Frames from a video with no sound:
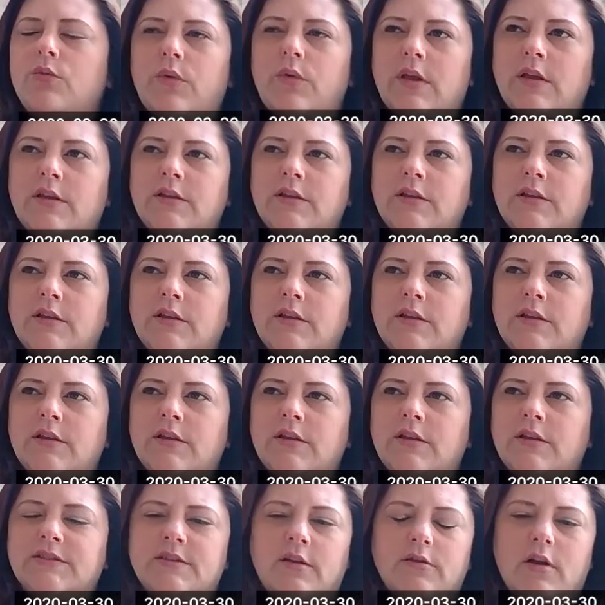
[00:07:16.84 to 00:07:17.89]

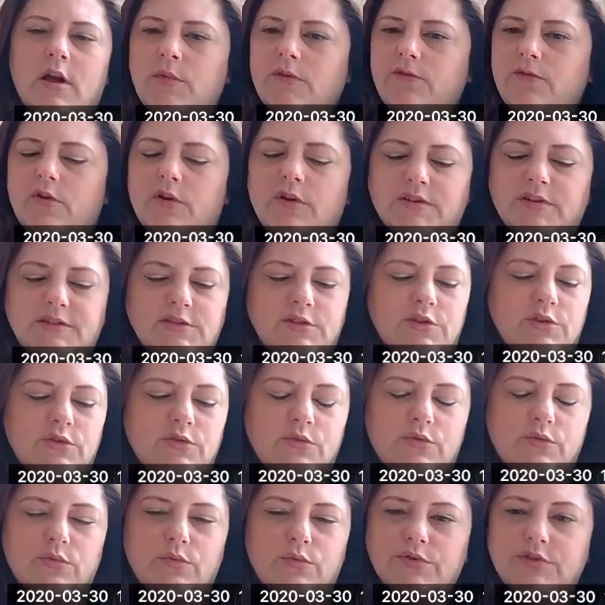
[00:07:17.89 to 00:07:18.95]
It is not
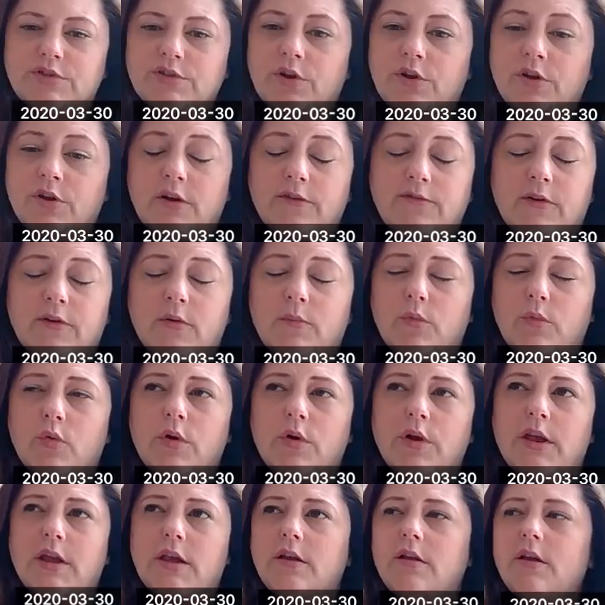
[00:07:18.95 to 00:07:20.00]
uncommon for us to
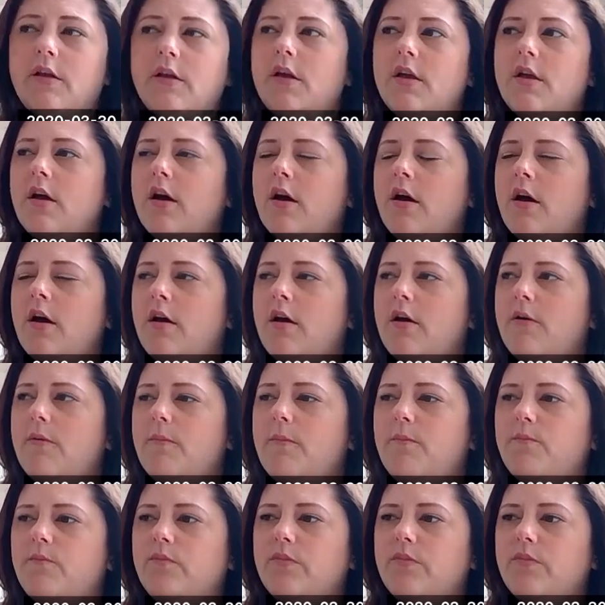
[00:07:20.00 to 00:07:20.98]
start off our morning